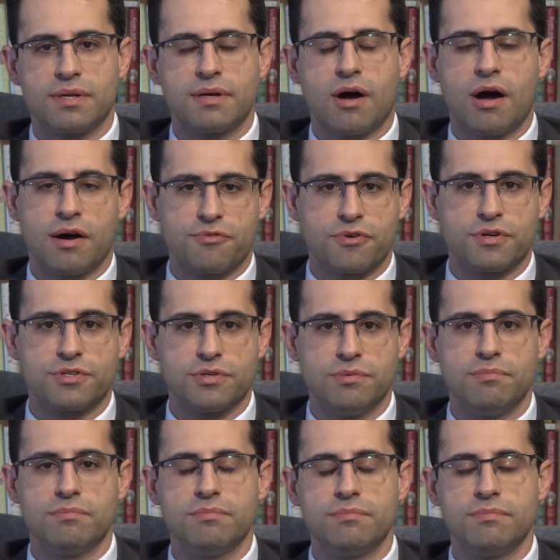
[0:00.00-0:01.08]
and offered
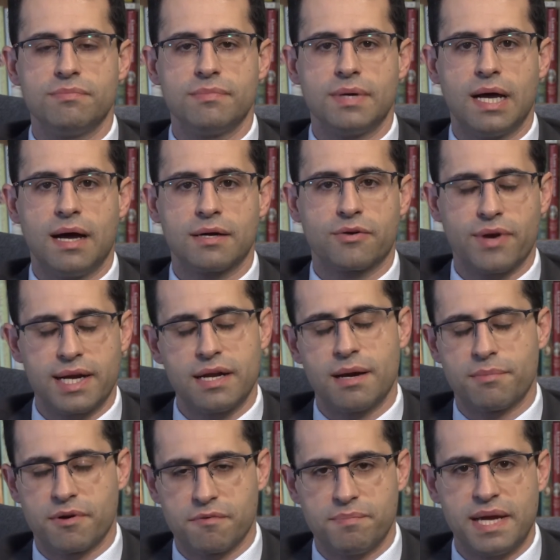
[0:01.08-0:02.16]
to a great
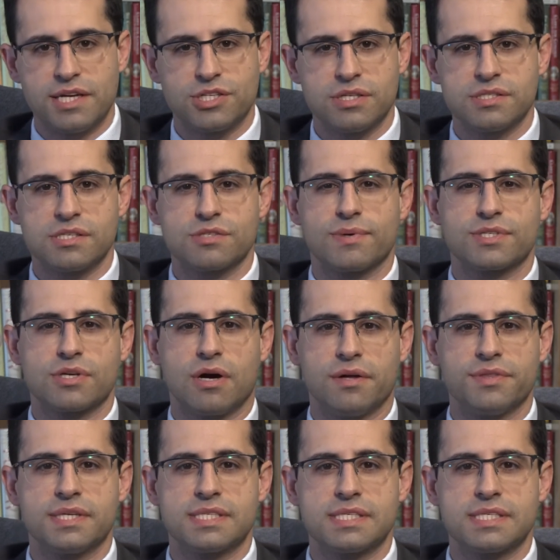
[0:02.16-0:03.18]
number of patients is what's called the